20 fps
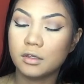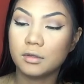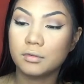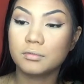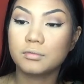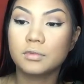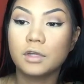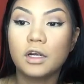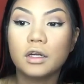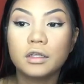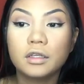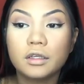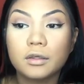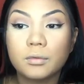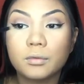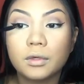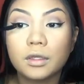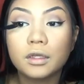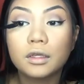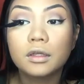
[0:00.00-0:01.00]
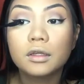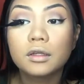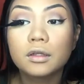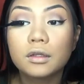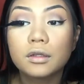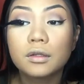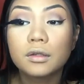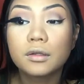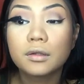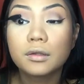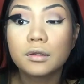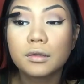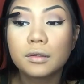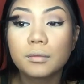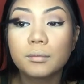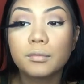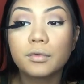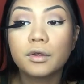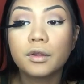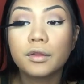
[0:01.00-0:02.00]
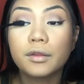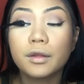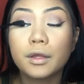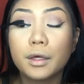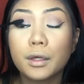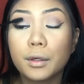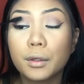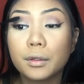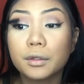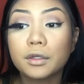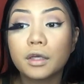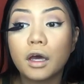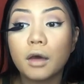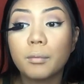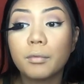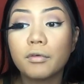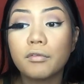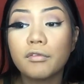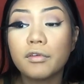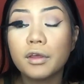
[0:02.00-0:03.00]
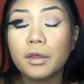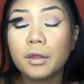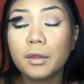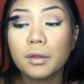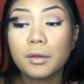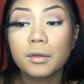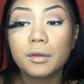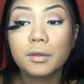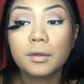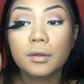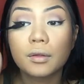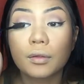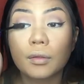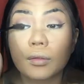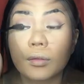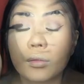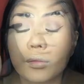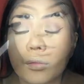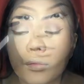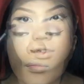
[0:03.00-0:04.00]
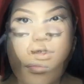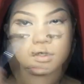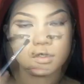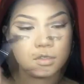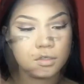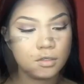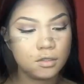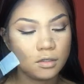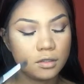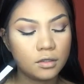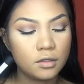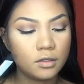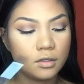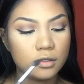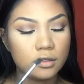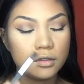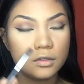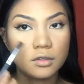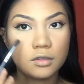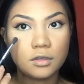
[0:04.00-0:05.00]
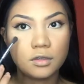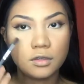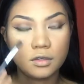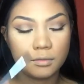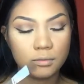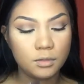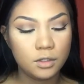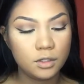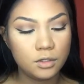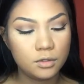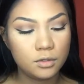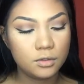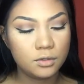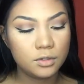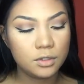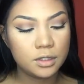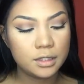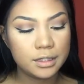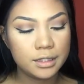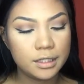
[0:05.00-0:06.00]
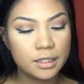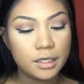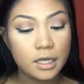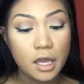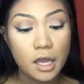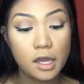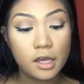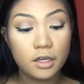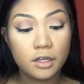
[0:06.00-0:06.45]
Rocket one. Put that on top of it. I'm just gonna use the,